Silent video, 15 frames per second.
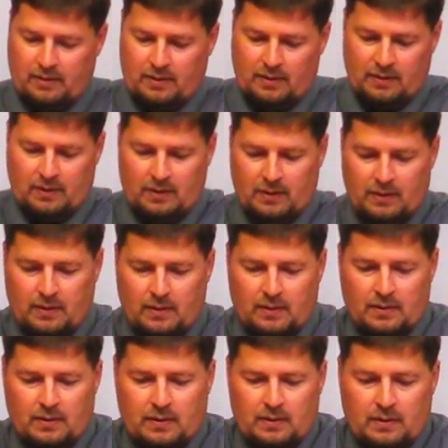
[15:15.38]

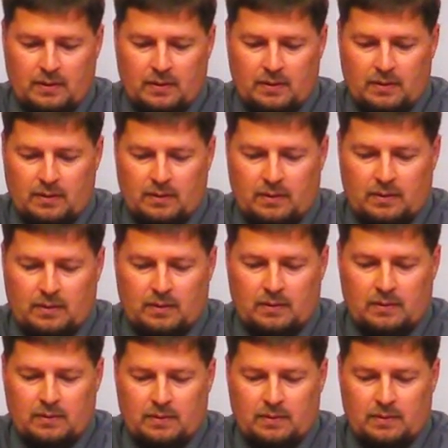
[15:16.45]
[no speech]